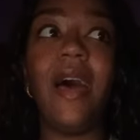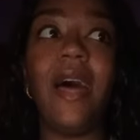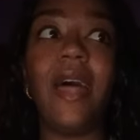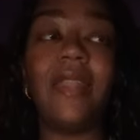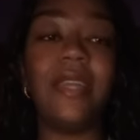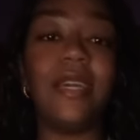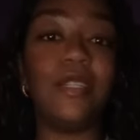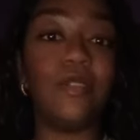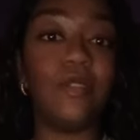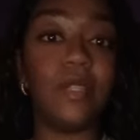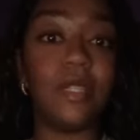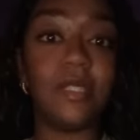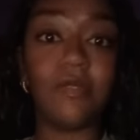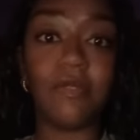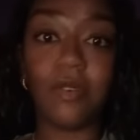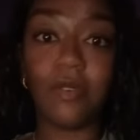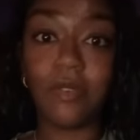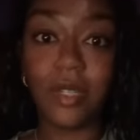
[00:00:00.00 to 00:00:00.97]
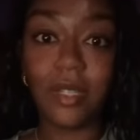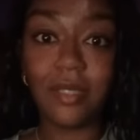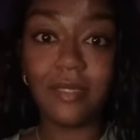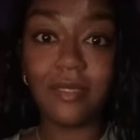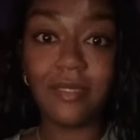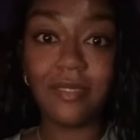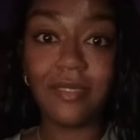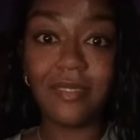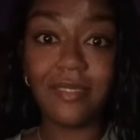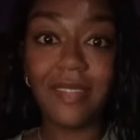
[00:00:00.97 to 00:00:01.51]
they do this for real.
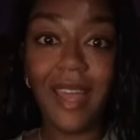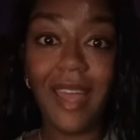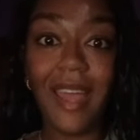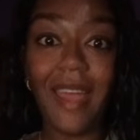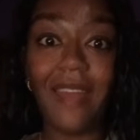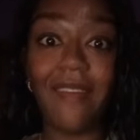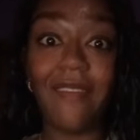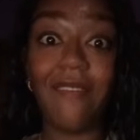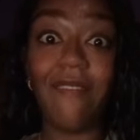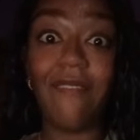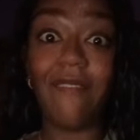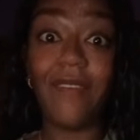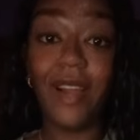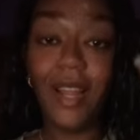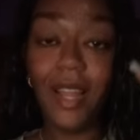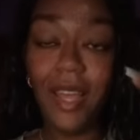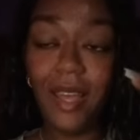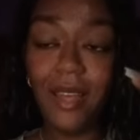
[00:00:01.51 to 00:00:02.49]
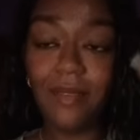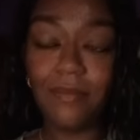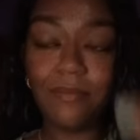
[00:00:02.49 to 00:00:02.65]
And Vernon,